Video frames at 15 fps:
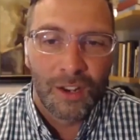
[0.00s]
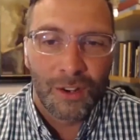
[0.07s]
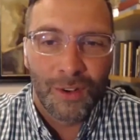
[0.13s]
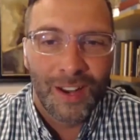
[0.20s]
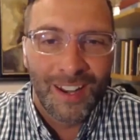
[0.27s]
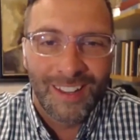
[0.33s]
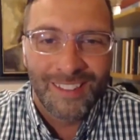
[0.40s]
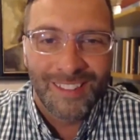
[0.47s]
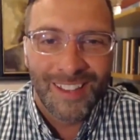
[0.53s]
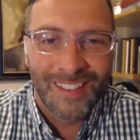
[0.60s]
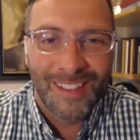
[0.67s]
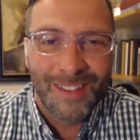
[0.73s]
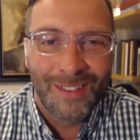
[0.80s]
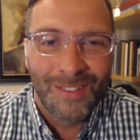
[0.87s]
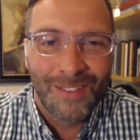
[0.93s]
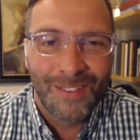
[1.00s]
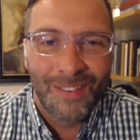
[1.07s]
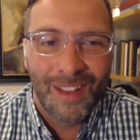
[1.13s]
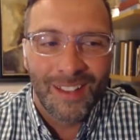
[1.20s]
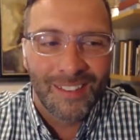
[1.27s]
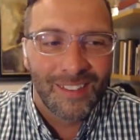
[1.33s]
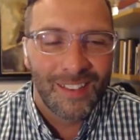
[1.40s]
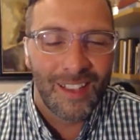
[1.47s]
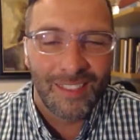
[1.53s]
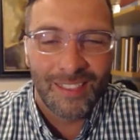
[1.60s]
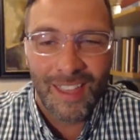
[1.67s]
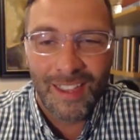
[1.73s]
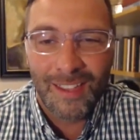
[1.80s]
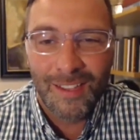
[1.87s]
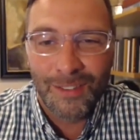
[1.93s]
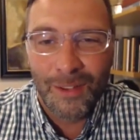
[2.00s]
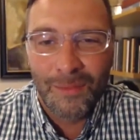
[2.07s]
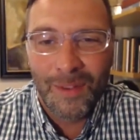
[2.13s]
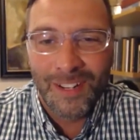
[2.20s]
great insight that you've given us. I thank you so uh-huh.